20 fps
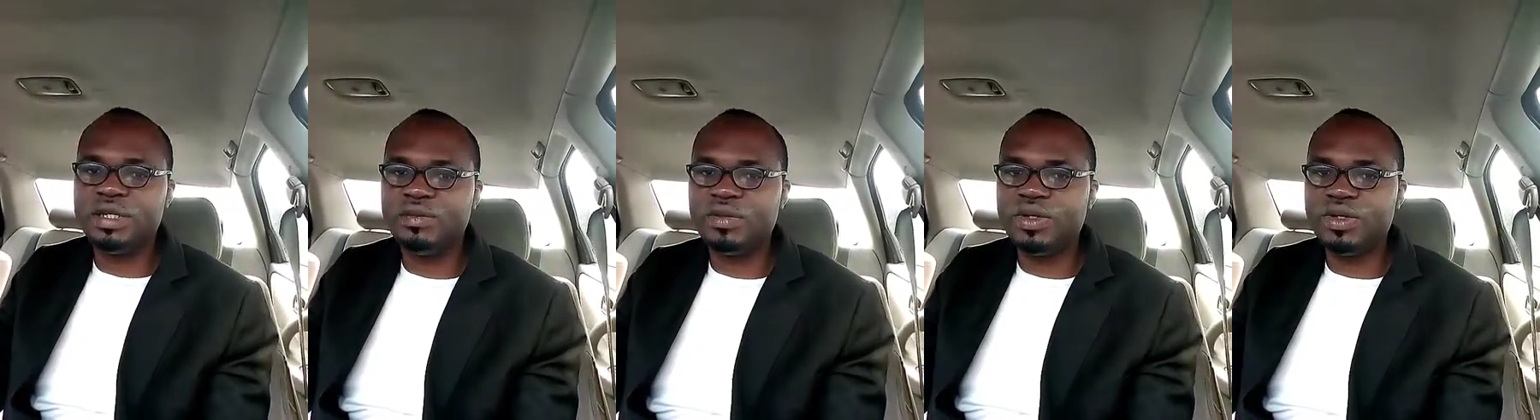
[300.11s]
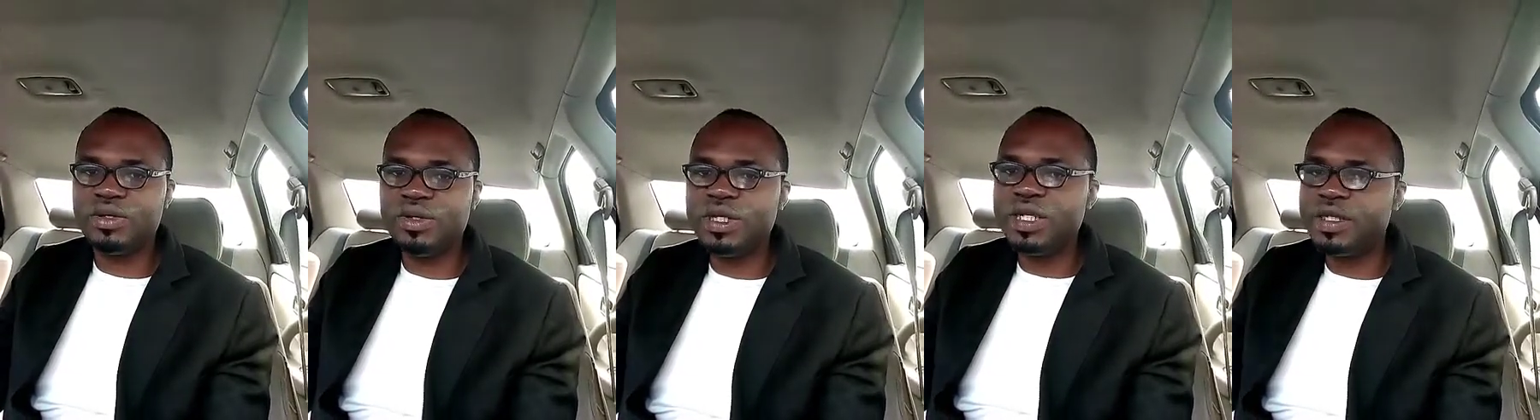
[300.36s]
I'm
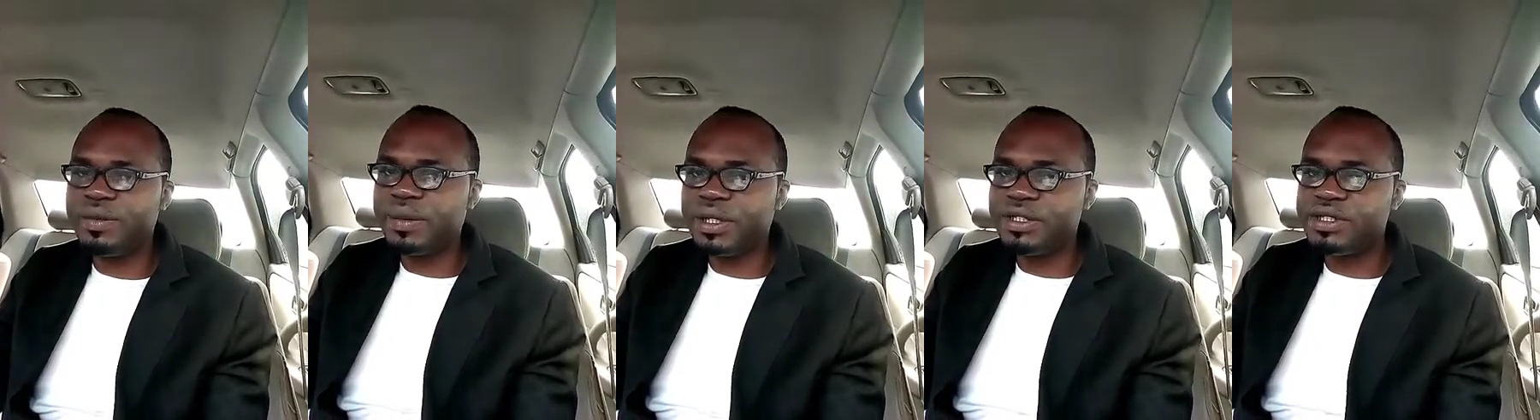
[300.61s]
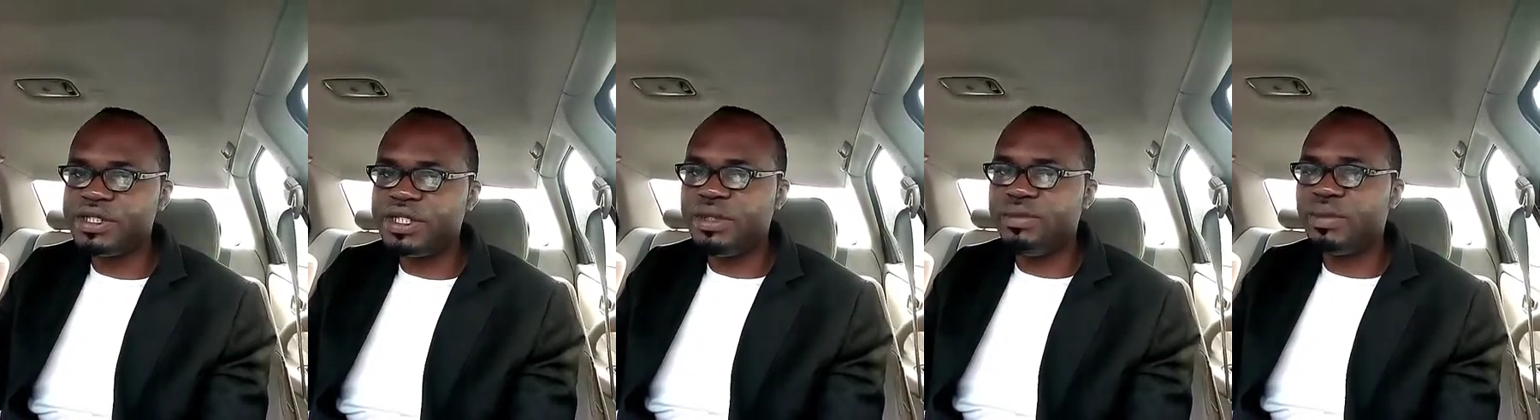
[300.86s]
going to
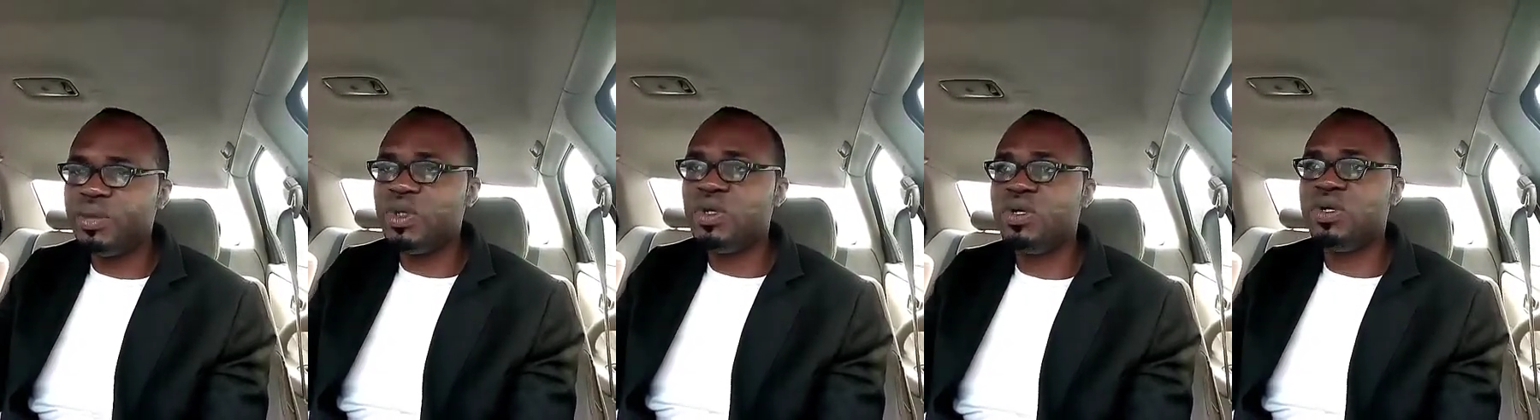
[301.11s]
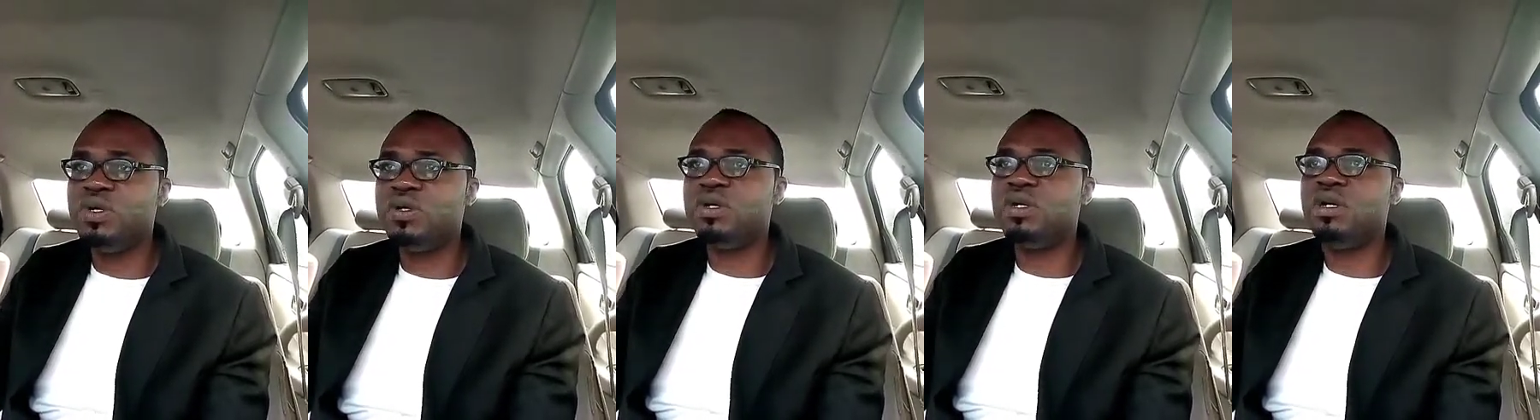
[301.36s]
expatiate more
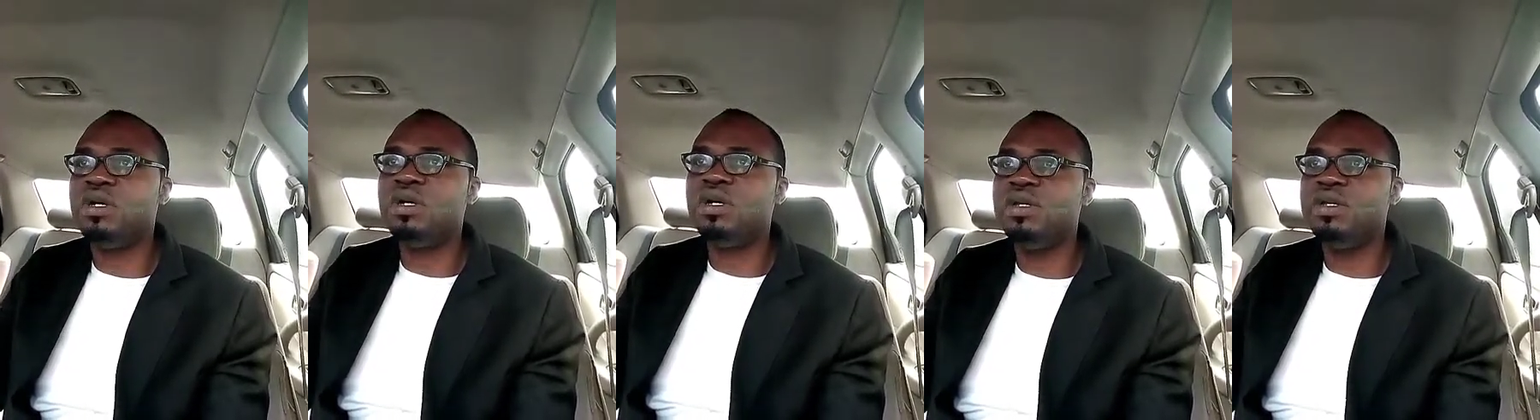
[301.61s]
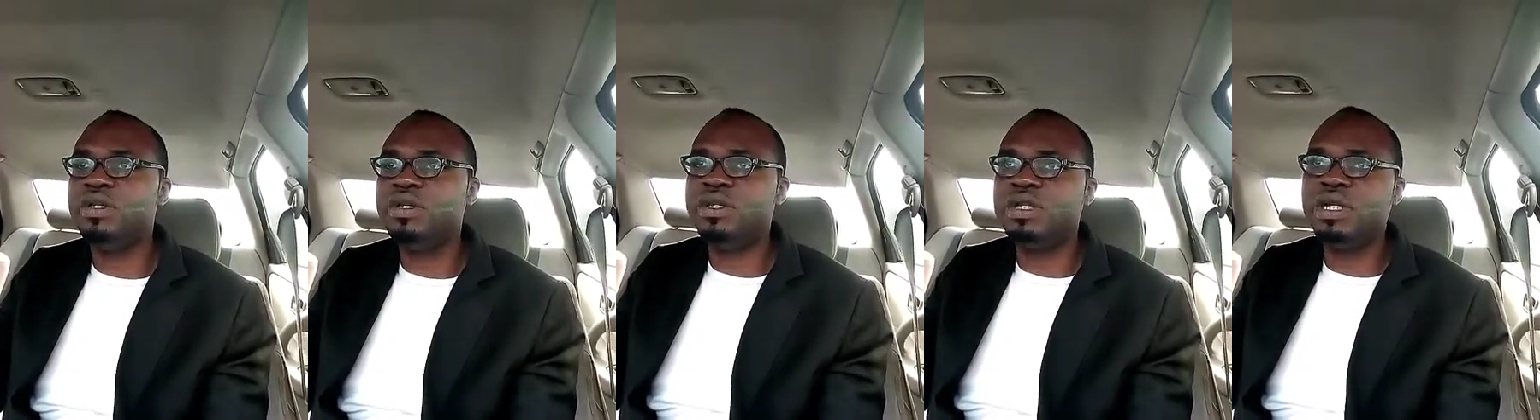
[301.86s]
on all
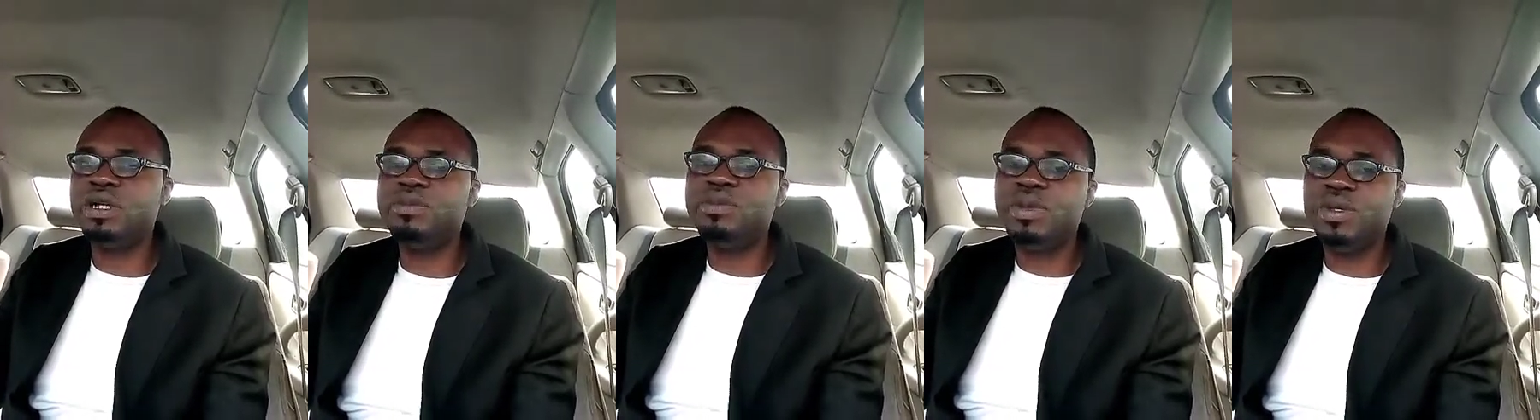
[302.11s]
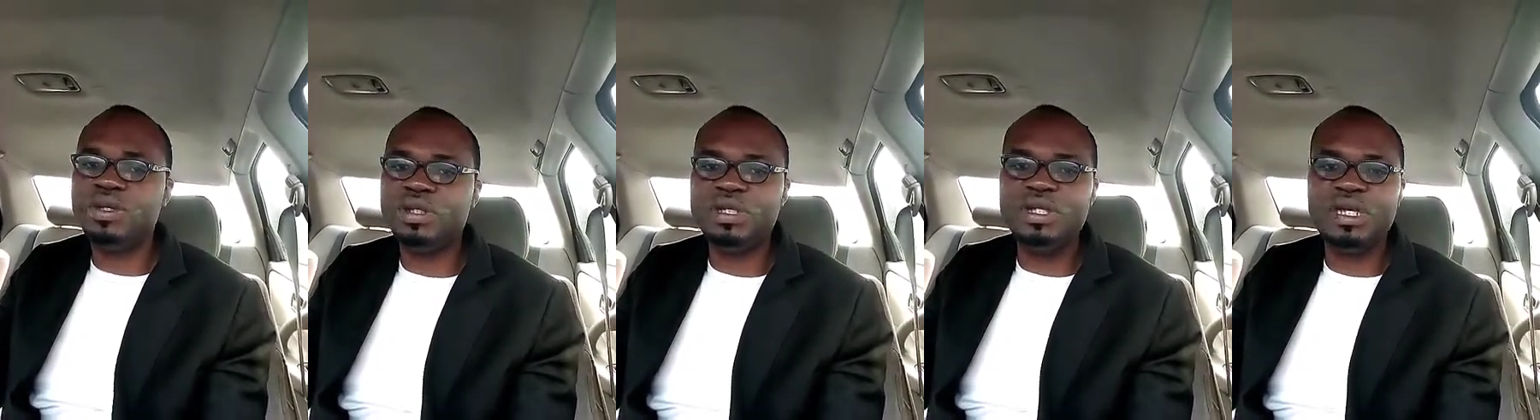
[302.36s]
these
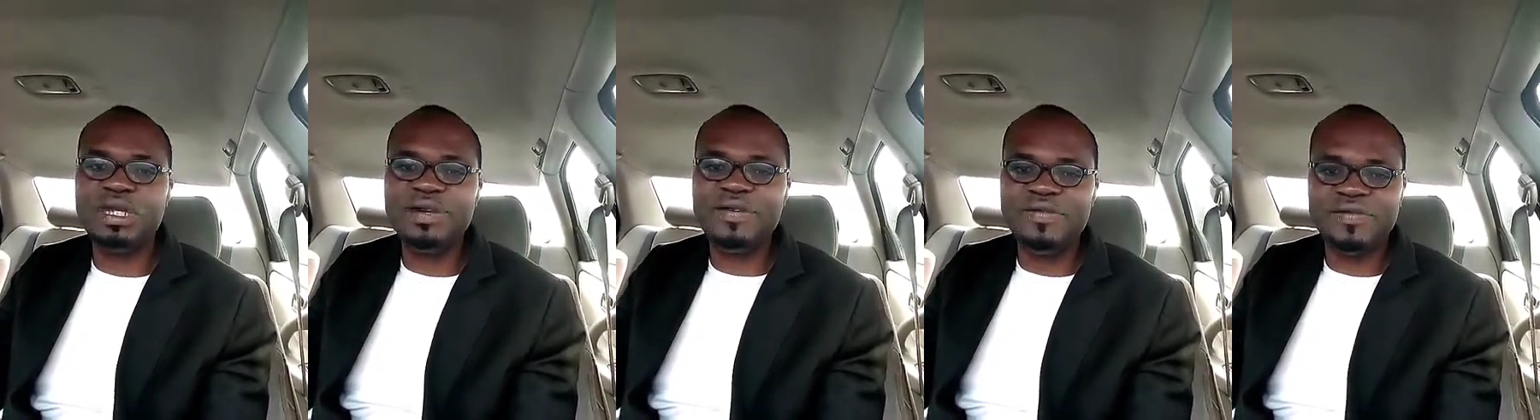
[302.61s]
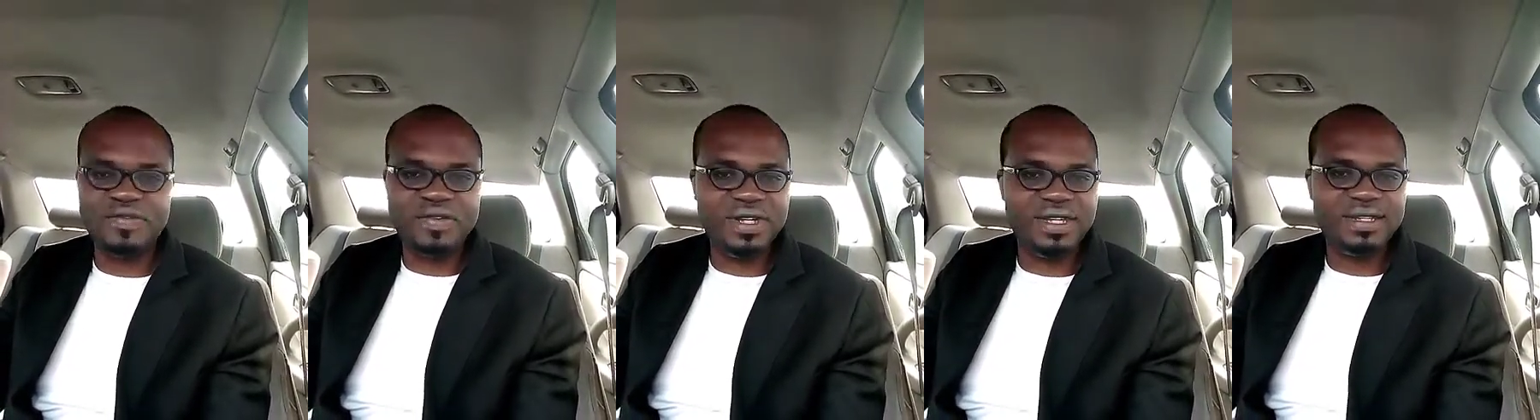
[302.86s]
points that
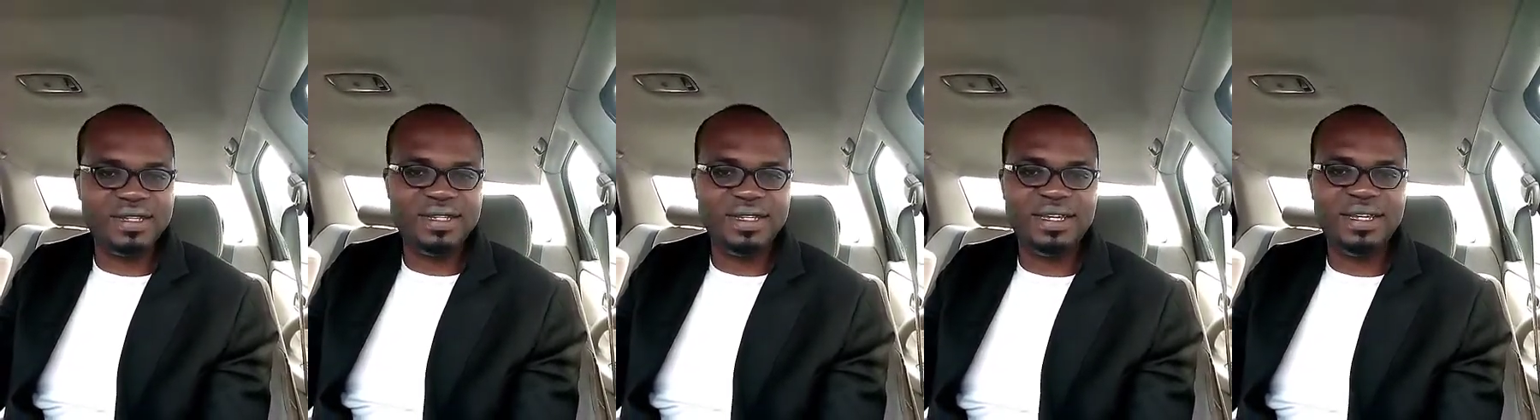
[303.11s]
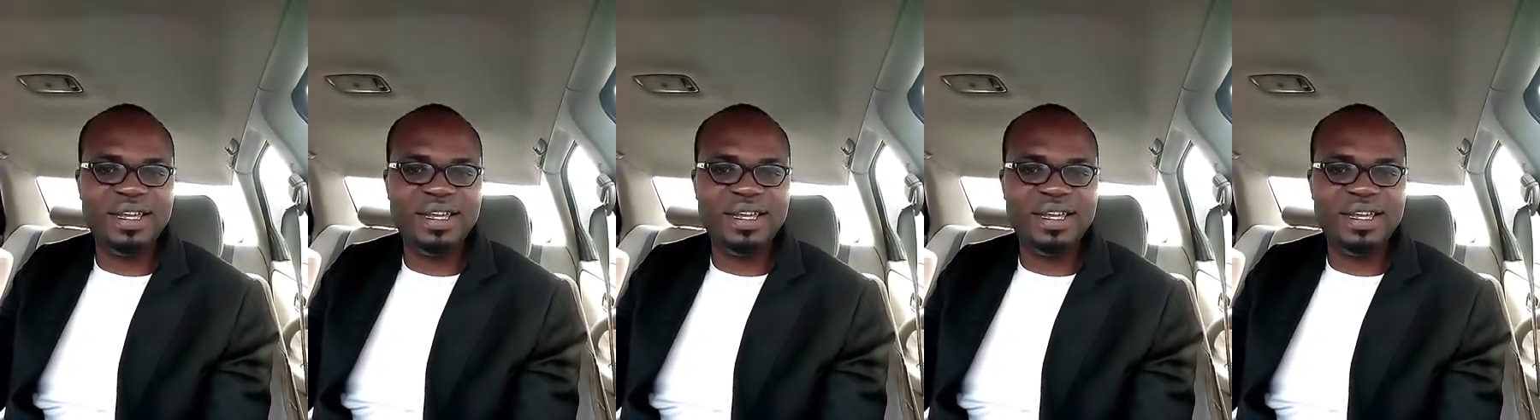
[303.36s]
I've raised.